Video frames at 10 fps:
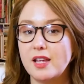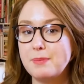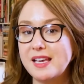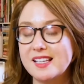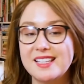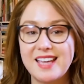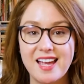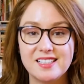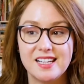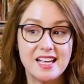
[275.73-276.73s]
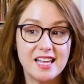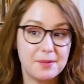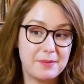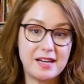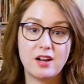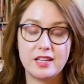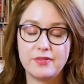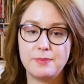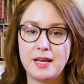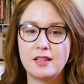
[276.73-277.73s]
Because again, it may not
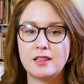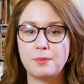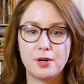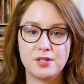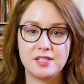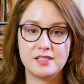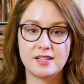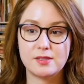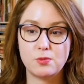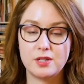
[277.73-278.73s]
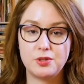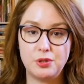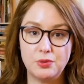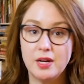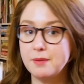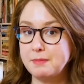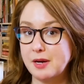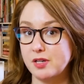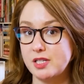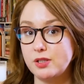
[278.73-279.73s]
even be that the person doesn't want to
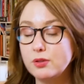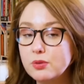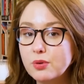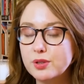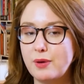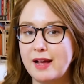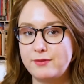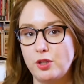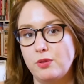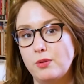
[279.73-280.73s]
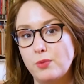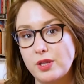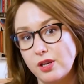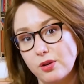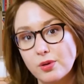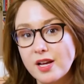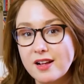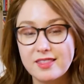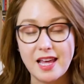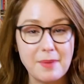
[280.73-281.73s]
marry you or to have children with you.
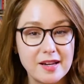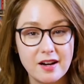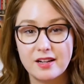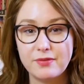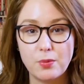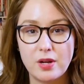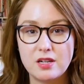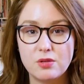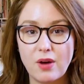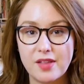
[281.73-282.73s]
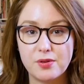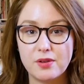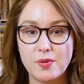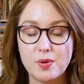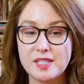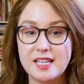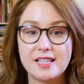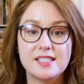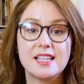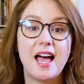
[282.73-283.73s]
They may not even want to do either of those
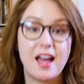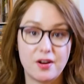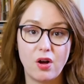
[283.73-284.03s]
things at